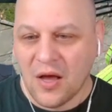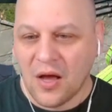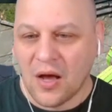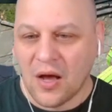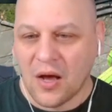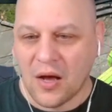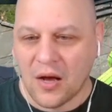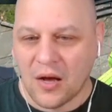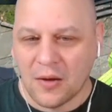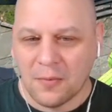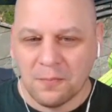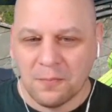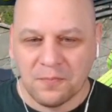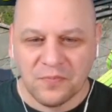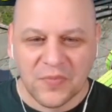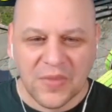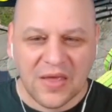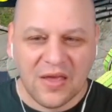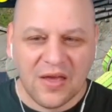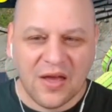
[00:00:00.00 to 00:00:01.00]

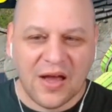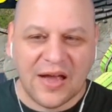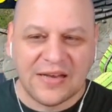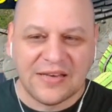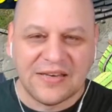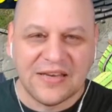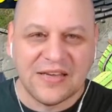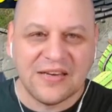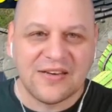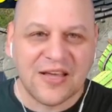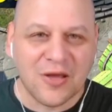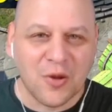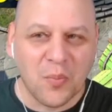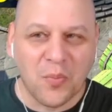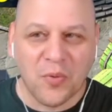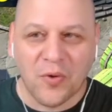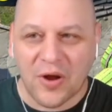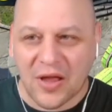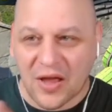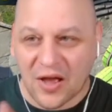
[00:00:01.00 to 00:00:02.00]
I did take a
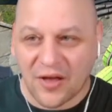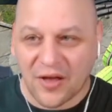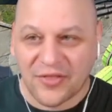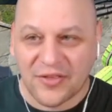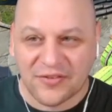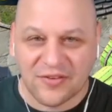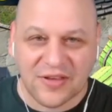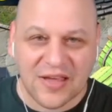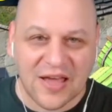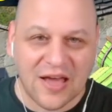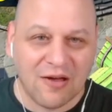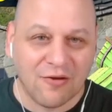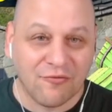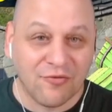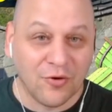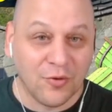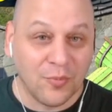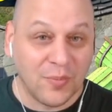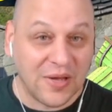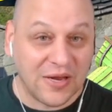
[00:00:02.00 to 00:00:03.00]
break on this account
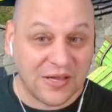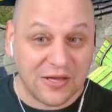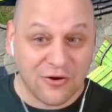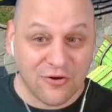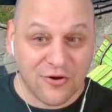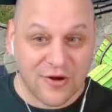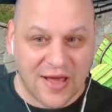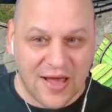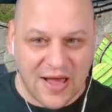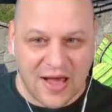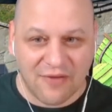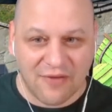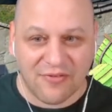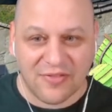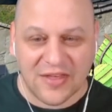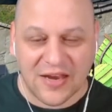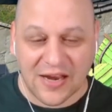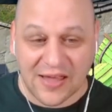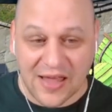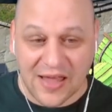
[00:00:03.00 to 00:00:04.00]
for about 1.5 years, and
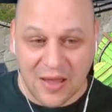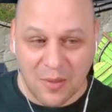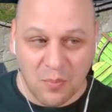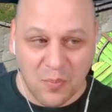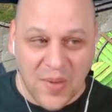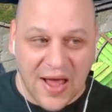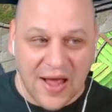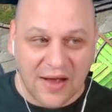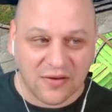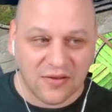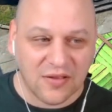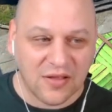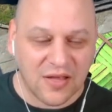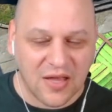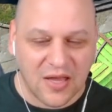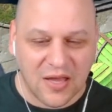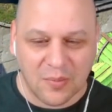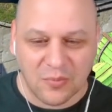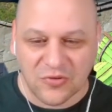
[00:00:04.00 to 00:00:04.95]
then I came back to the game.